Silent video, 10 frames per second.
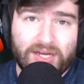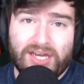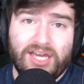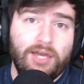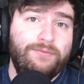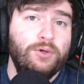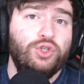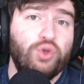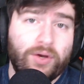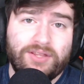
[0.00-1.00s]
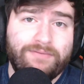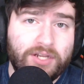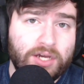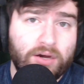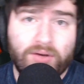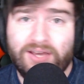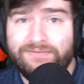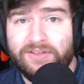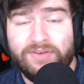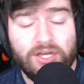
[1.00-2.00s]
If you enjoyed the video,
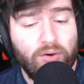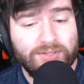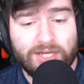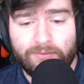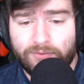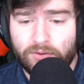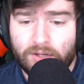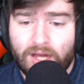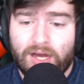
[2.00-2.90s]
if the video was helpful,